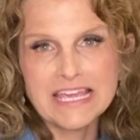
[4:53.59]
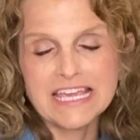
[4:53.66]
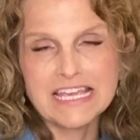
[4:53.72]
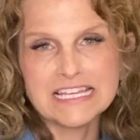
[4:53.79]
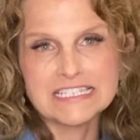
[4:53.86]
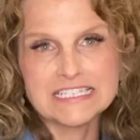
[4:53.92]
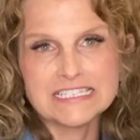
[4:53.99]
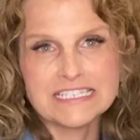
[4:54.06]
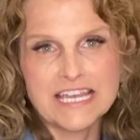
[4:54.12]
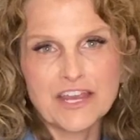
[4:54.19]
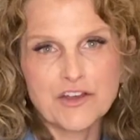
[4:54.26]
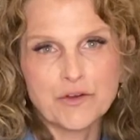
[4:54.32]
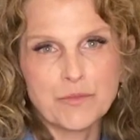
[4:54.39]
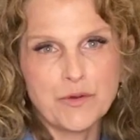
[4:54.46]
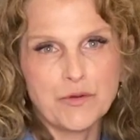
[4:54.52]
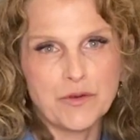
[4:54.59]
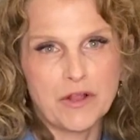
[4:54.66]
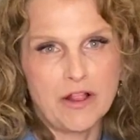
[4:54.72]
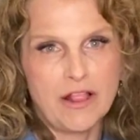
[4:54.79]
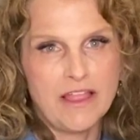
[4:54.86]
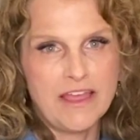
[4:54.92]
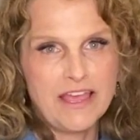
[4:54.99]
He is a standard
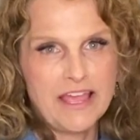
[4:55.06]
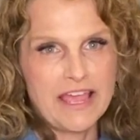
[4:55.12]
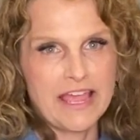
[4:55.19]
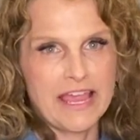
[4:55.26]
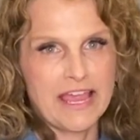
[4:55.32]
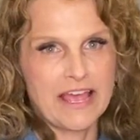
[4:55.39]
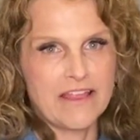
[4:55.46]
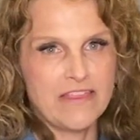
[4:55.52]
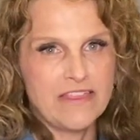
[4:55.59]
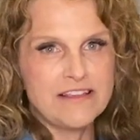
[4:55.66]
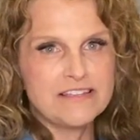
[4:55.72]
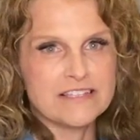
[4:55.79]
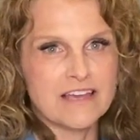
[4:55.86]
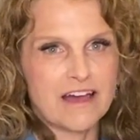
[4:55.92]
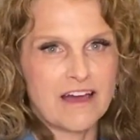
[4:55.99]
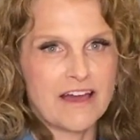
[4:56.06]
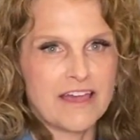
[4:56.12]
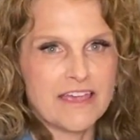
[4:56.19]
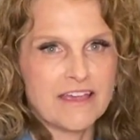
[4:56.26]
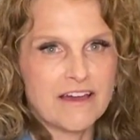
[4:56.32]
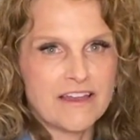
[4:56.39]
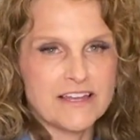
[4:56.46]
poodle, And this
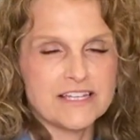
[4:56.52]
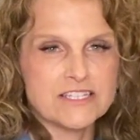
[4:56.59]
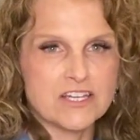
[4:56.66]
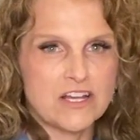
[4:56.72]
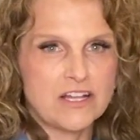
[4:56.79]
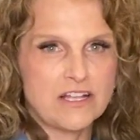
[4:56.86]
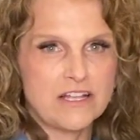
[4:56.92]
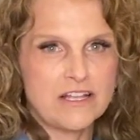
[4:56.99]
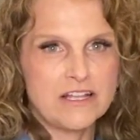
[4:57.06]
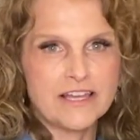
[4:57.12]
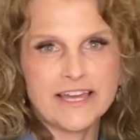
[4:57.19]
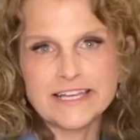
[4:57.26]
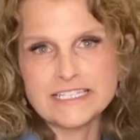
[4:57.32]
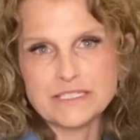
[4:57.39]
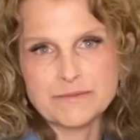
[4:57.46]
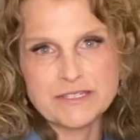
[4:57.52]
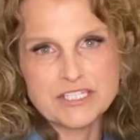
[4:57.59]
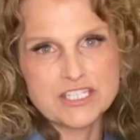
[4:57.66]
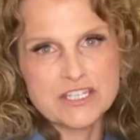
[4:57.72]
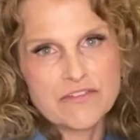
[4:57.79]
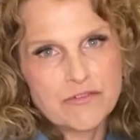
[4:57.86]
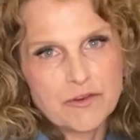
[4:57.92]
guy got into all kinds of
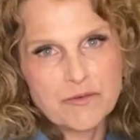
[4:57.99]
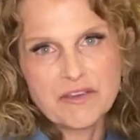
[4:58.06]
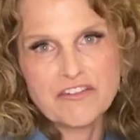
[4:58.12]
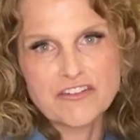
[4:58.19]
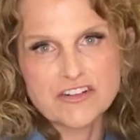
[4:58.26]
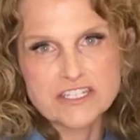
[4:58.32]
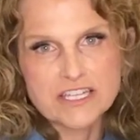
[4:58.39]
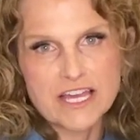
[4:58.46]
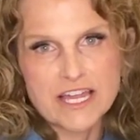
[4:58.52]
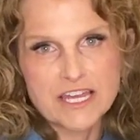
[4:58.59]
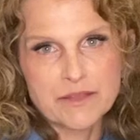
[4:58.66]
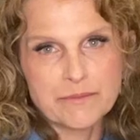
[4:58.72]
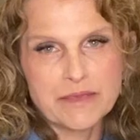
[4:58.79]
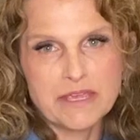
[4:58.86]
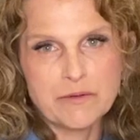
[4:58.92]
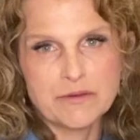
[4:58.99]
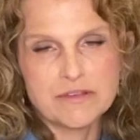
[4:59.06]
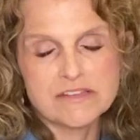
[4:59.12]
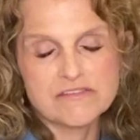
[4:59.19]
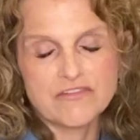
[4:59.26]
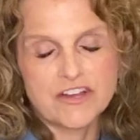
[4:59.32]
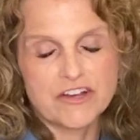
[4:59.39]
mischief when we first got him. He
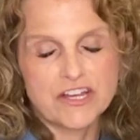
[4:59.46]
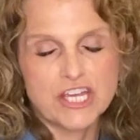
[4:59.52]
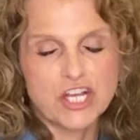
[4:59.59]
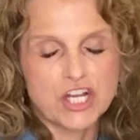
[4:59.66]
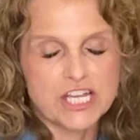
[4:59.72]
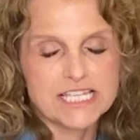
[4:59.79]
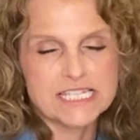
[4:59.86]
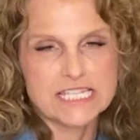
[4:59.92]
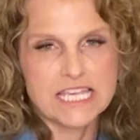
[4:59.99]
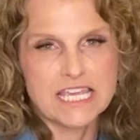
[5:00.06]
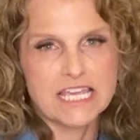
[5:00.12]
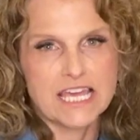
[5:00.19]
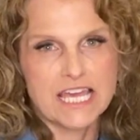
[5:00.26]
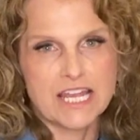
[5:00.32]
was very crazy.